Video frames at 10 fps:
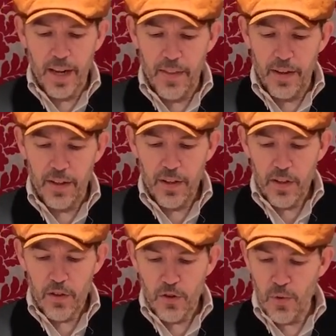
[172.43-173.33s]
leather
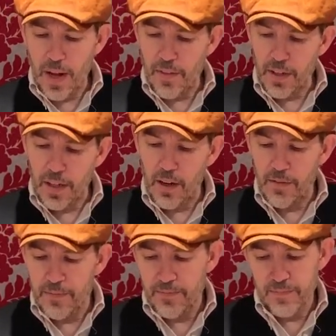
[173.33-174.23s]
throughout the glove,